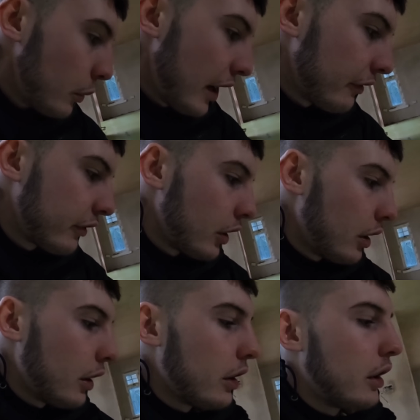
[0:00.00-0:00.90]
we have
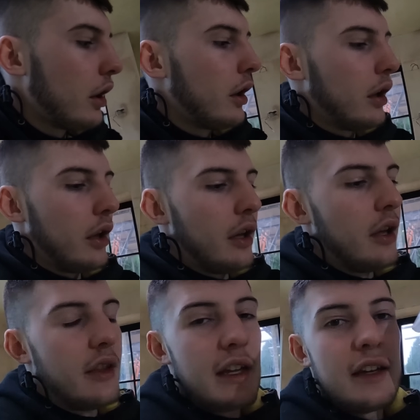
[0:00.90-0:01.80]
got
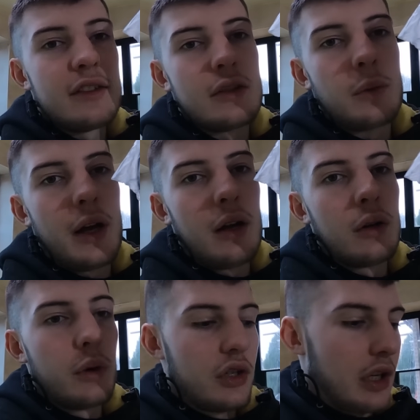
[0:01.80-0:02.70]
These as well,
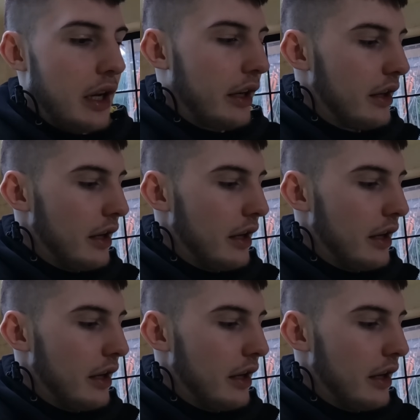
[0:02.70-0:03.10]
which are like